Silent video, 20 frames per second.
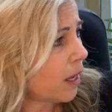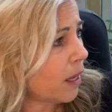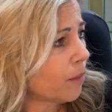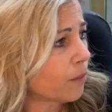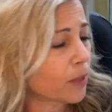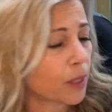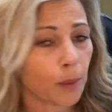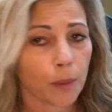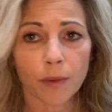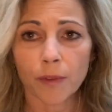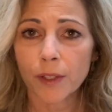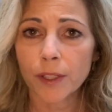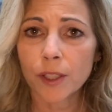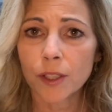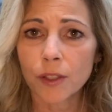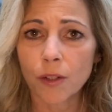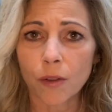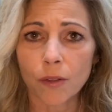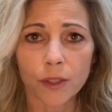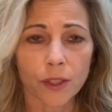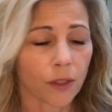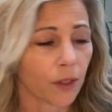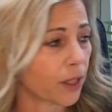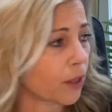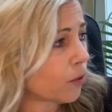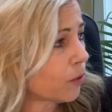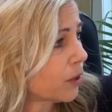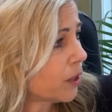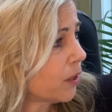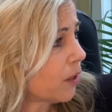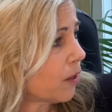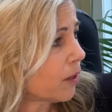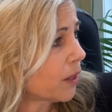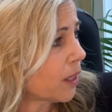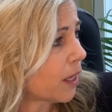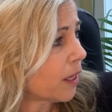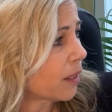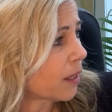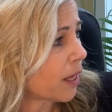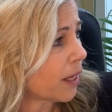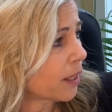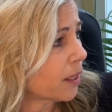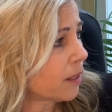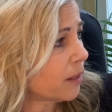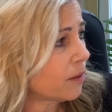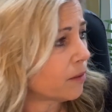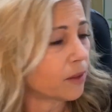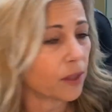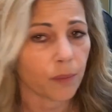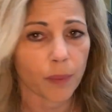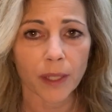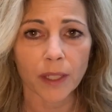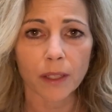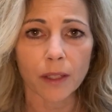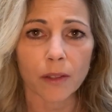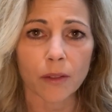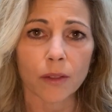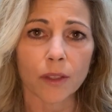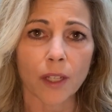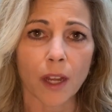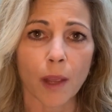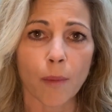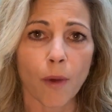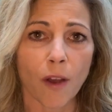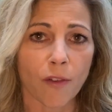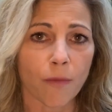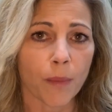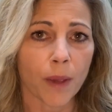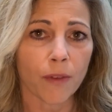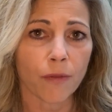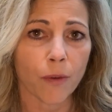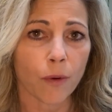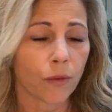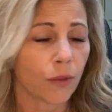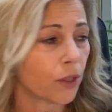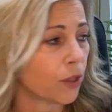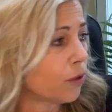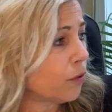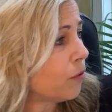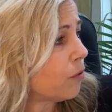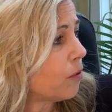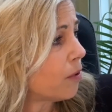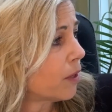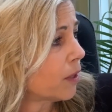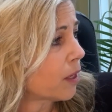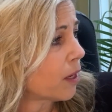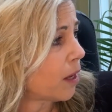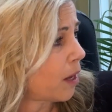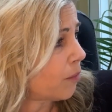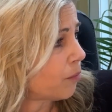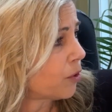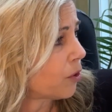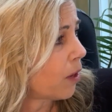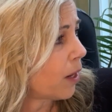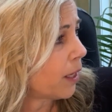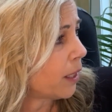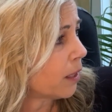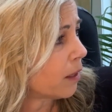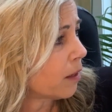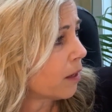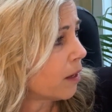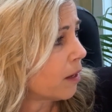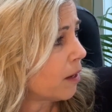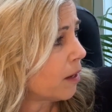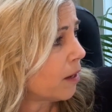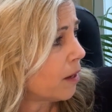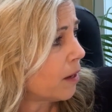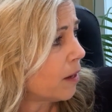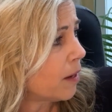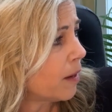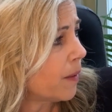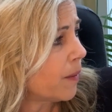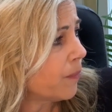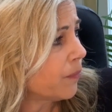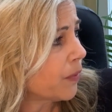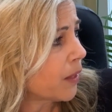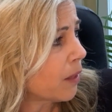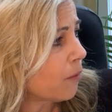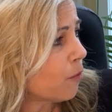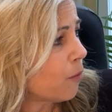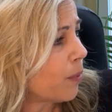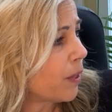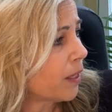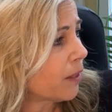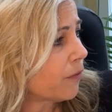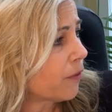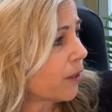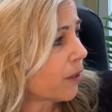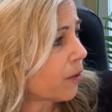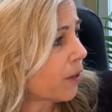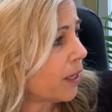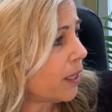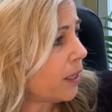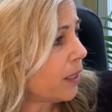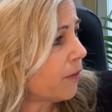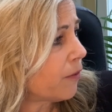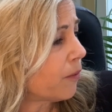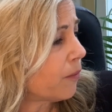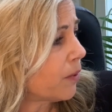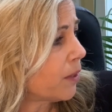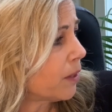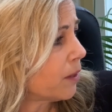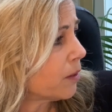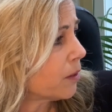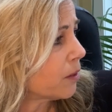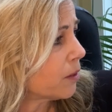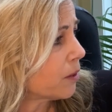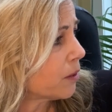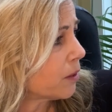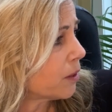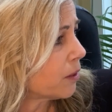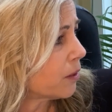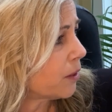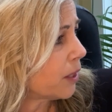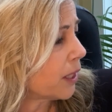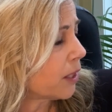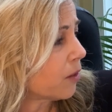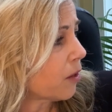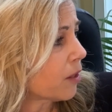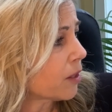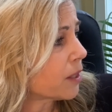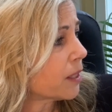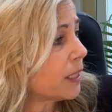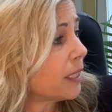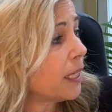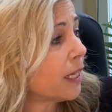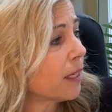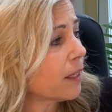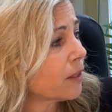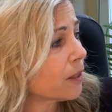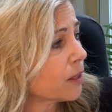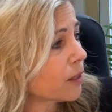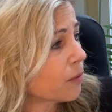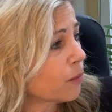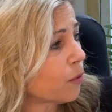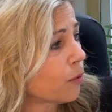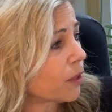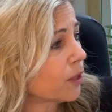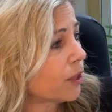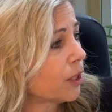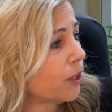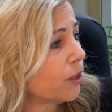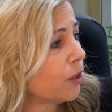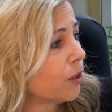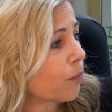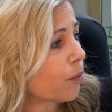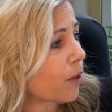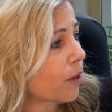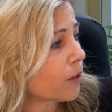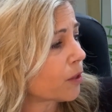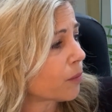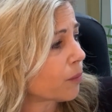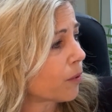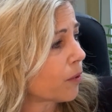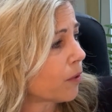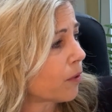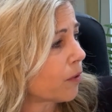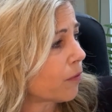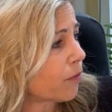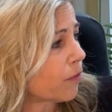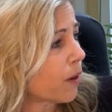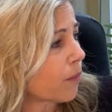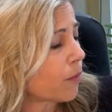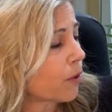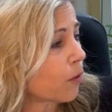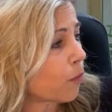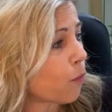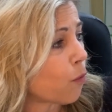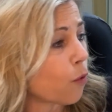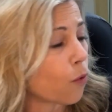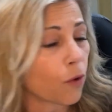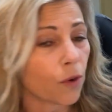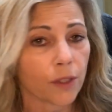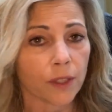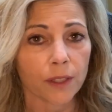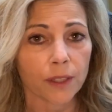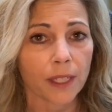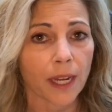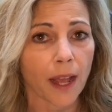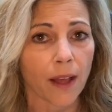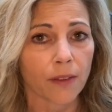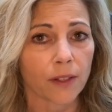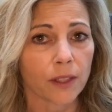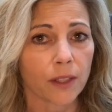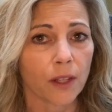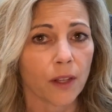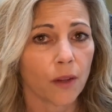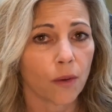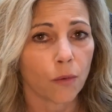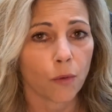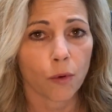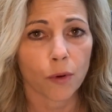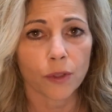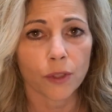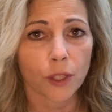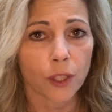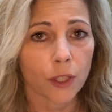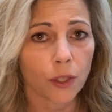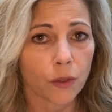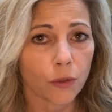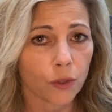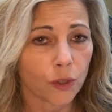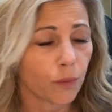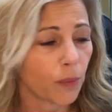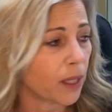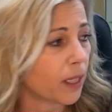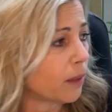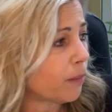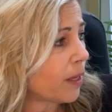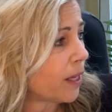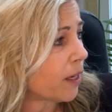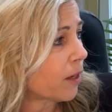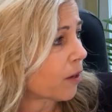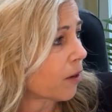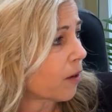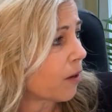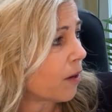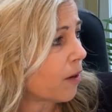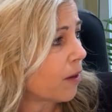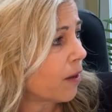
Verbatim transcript: Some of us adults are guilty on that. I could spend a little time off my phone too, and I'm trying. We'll benefit greatly from this. They cannot see us. We'll continue to prosper from their wars and deaths. War is a huge moneymaker.